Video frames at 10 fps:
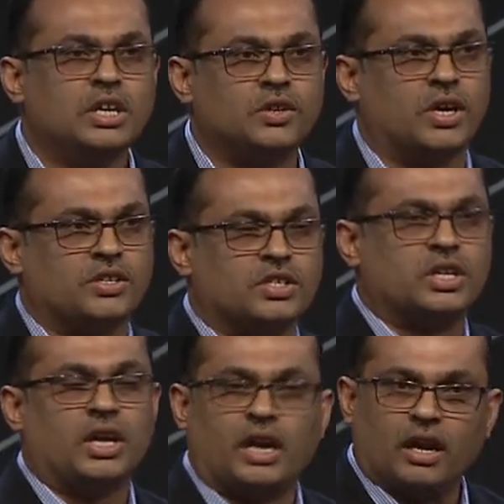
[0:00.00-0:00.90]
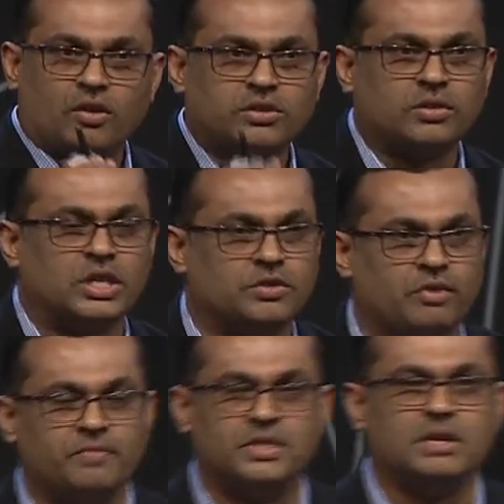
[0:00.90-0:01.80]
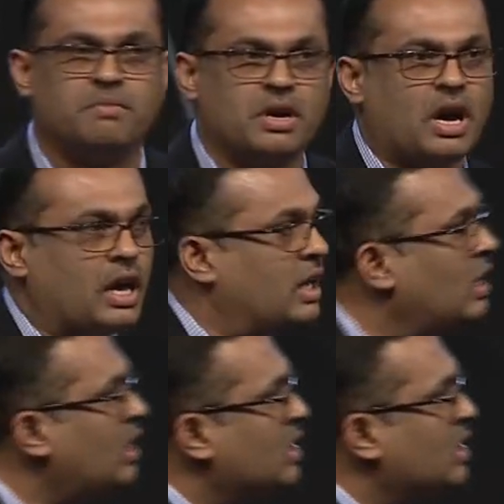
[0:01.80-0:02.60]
So essentially, and also the SWIFT GPI.